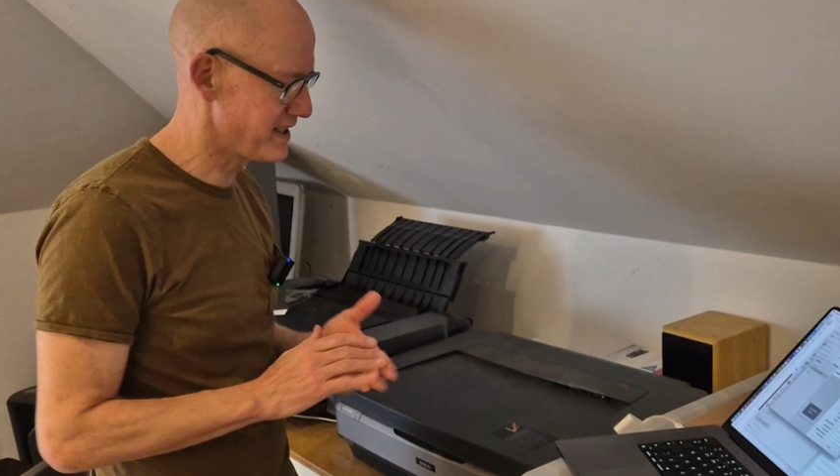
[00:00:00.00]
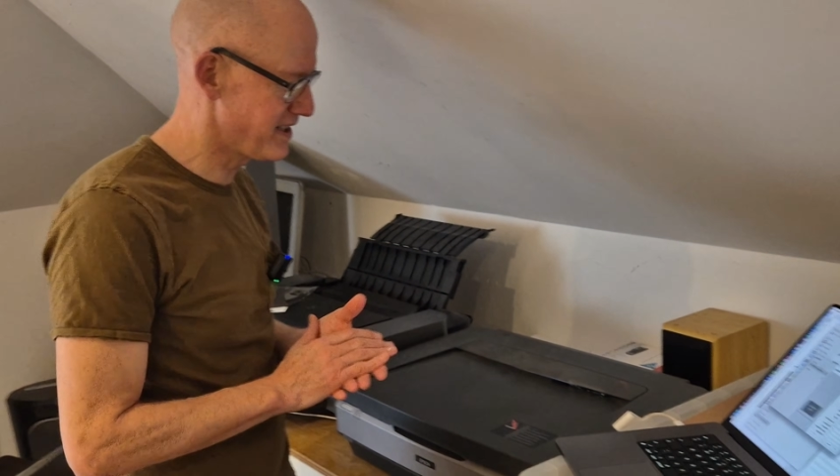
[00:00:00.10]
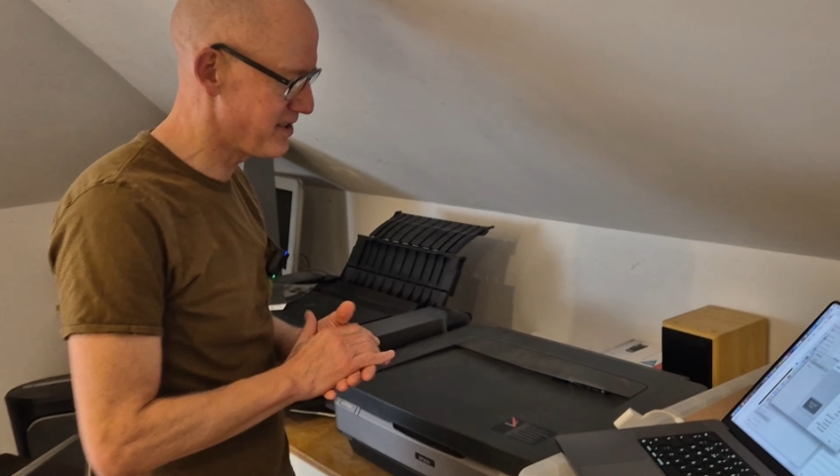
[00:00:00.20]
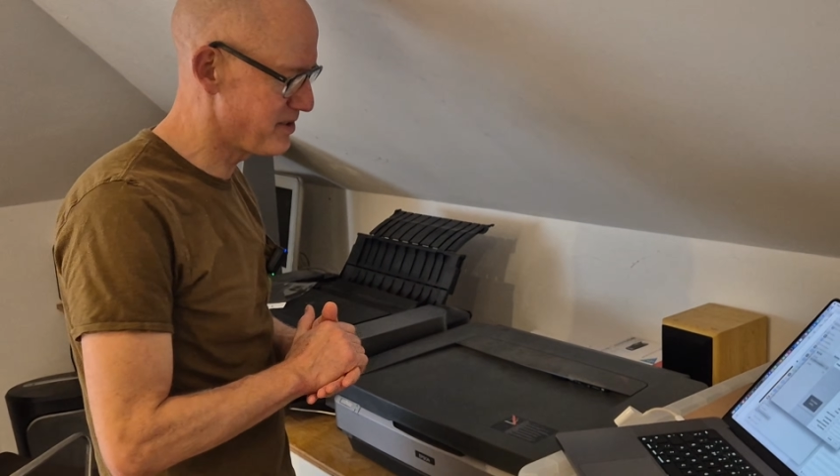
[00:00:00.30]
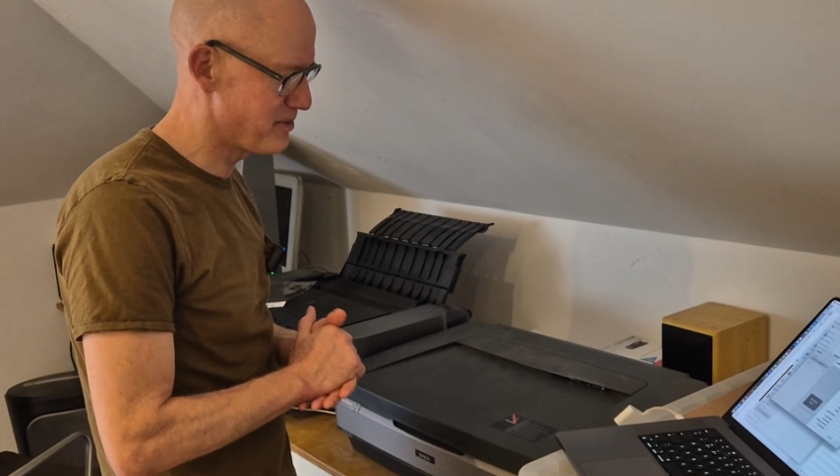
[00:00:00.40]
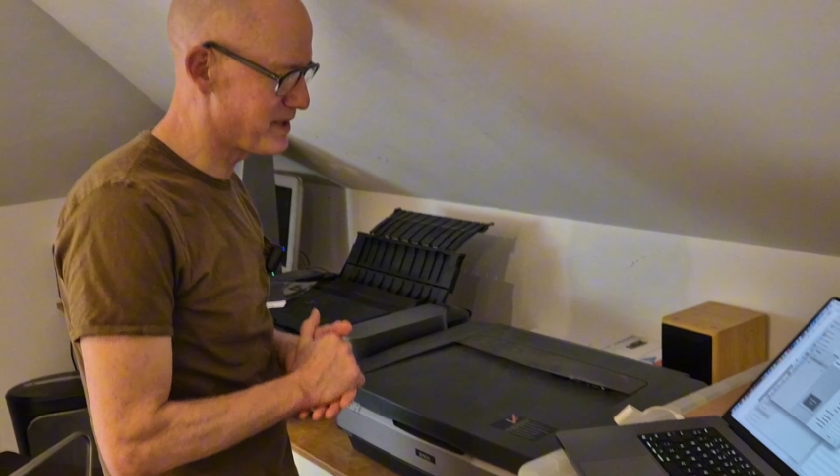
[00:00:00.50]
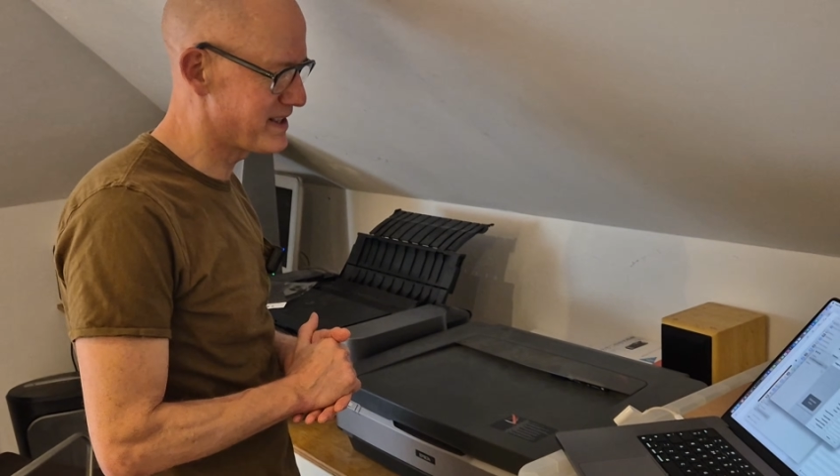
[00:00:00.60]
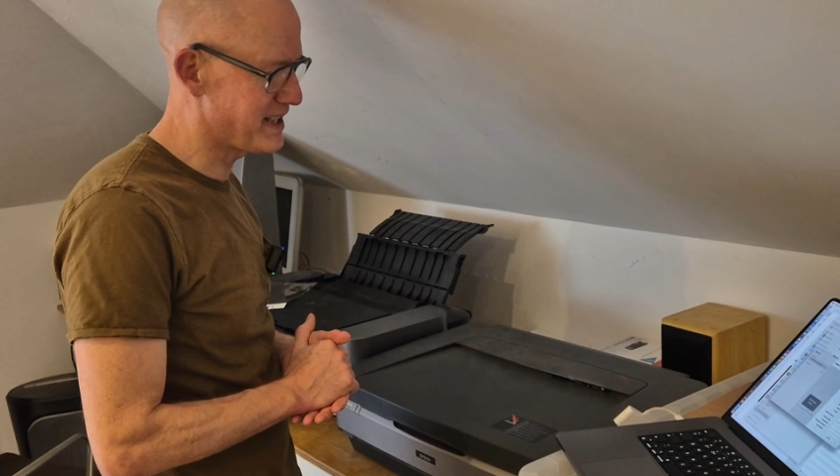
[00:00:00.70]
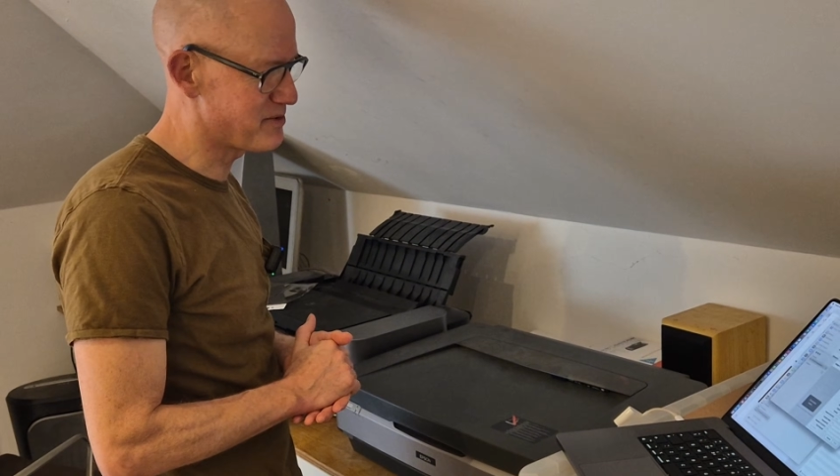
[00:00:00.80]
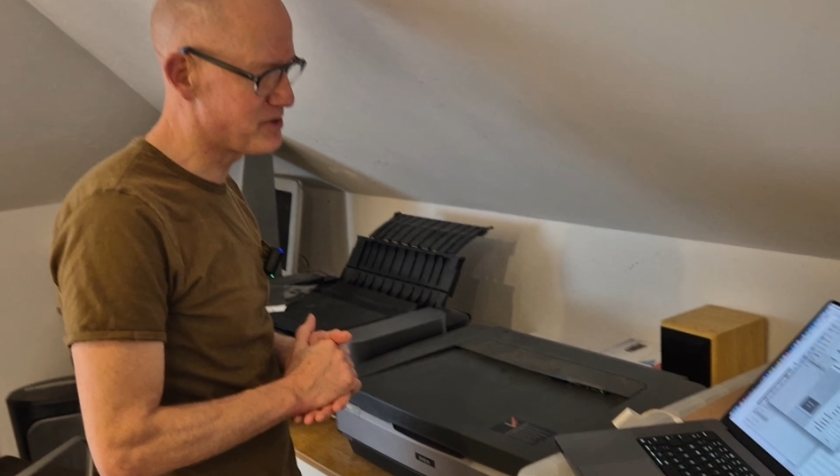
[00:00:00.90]
You know,
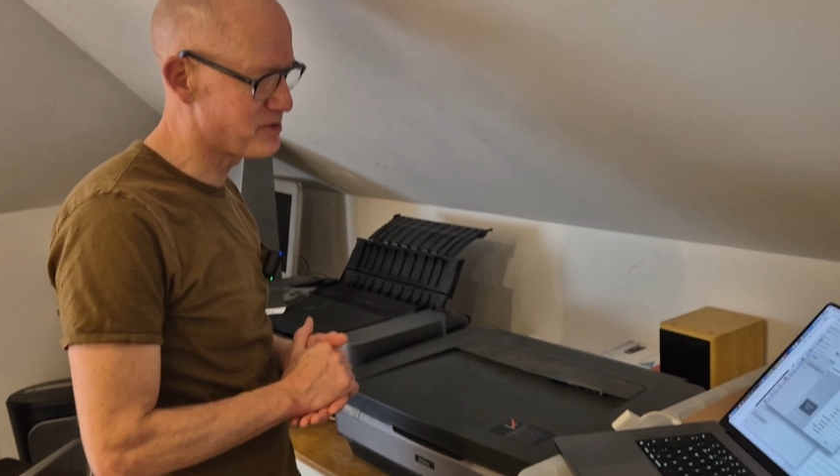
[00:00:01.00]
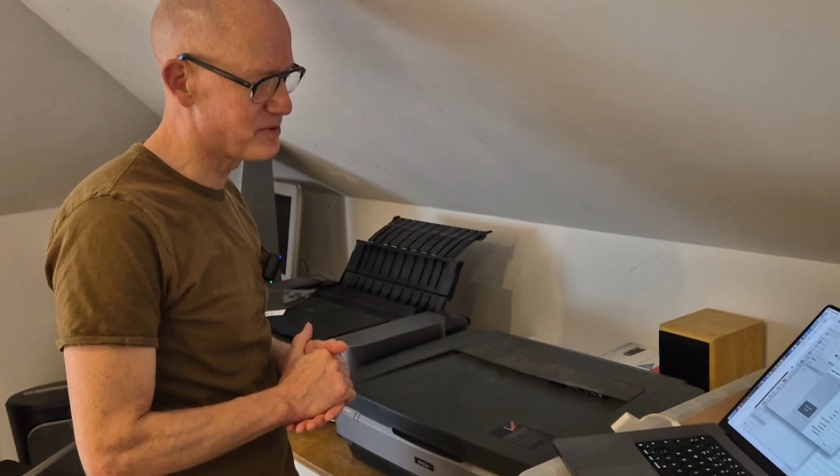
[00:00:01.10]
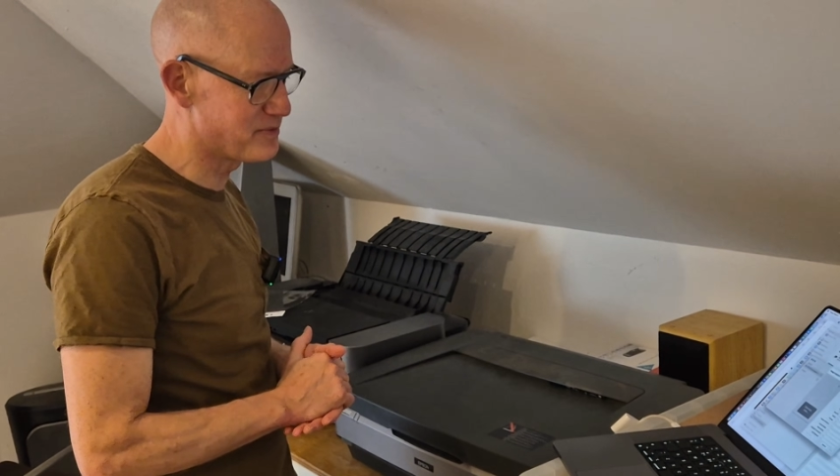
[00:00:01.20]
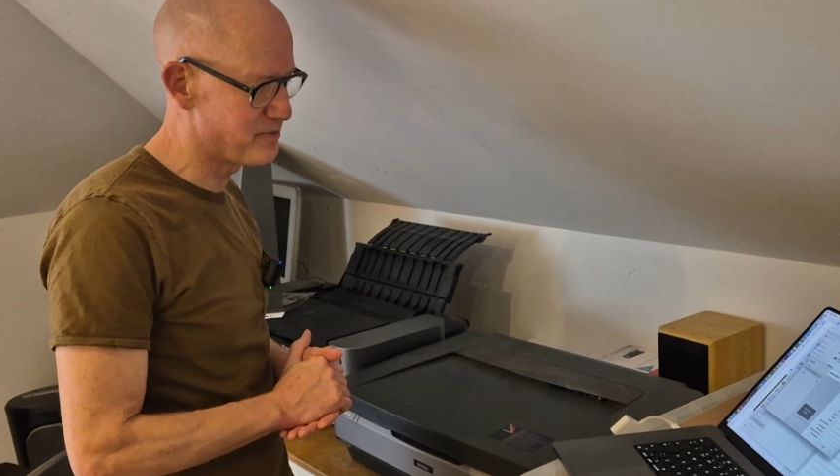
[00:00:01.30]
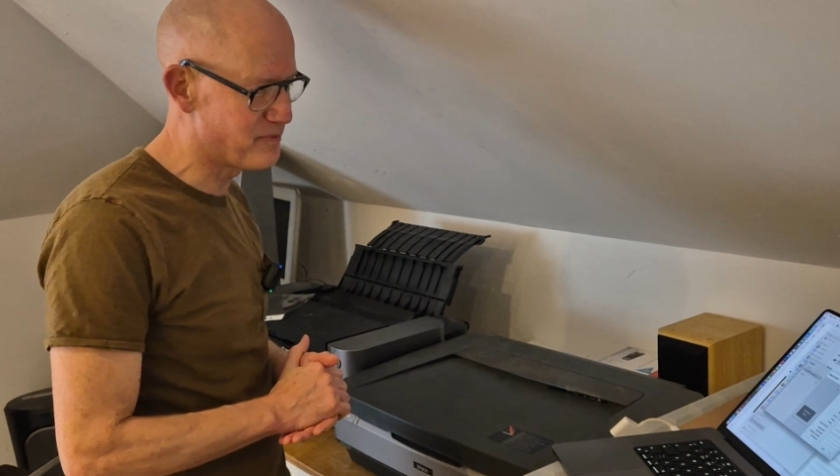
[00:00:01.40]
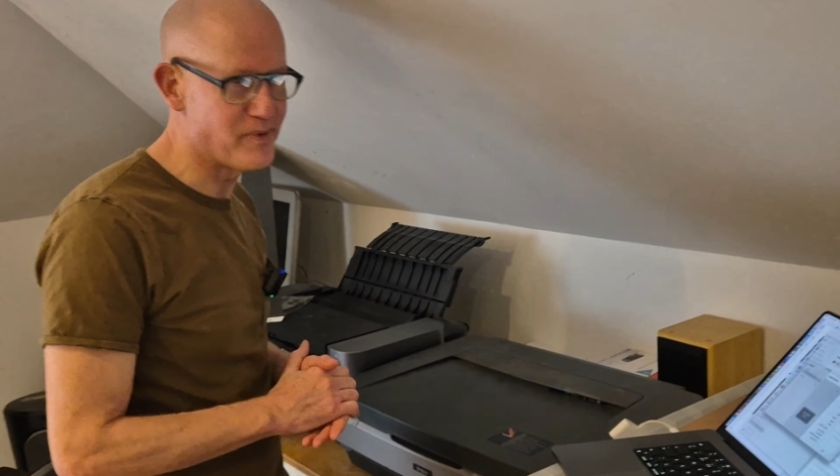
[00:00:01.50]
that's your